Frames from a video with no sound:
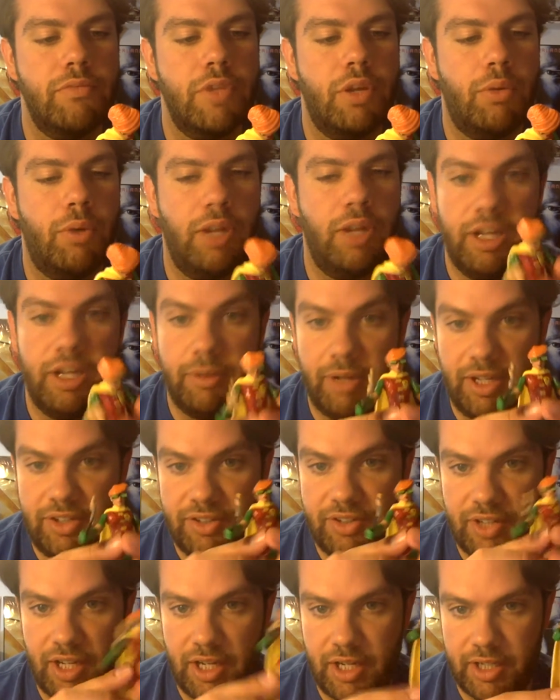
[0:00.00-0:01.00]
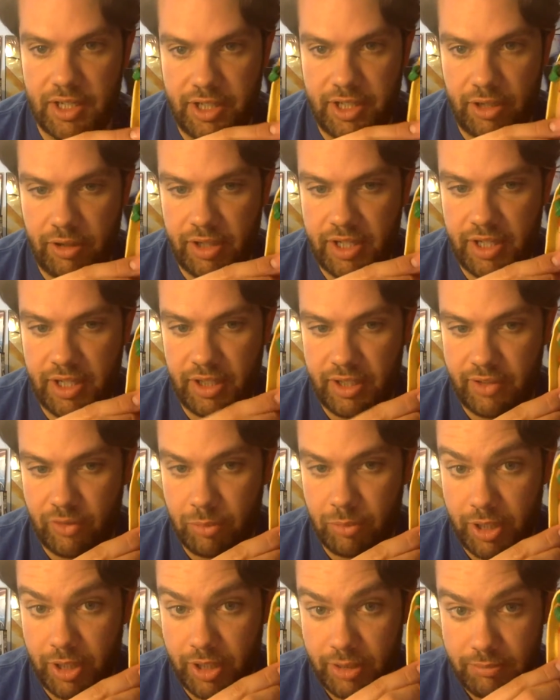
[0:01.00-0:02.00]
Well, anyways, Carrie Kelly,
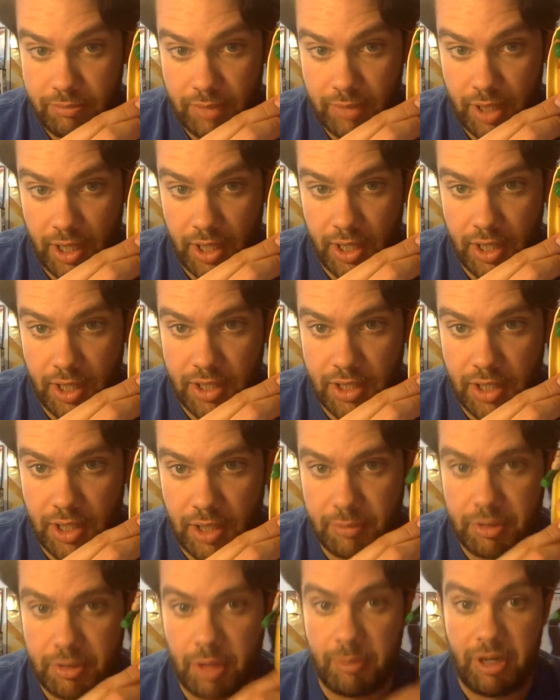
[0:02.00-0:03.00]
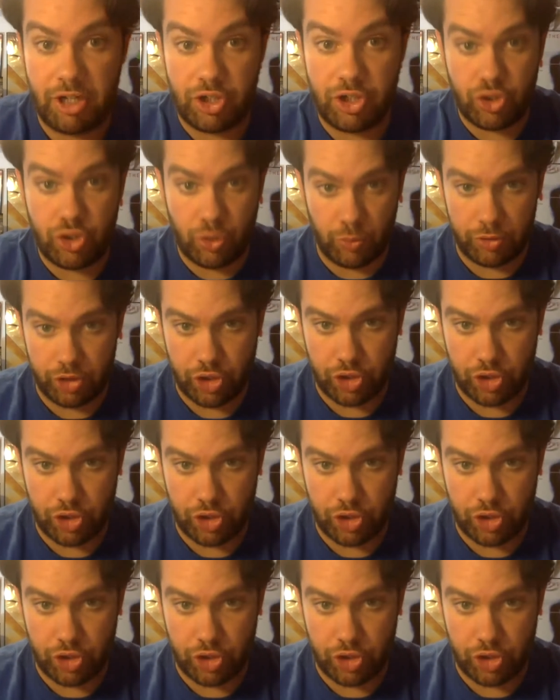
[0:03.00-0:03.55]
everybody. And I'm coming at you soon with the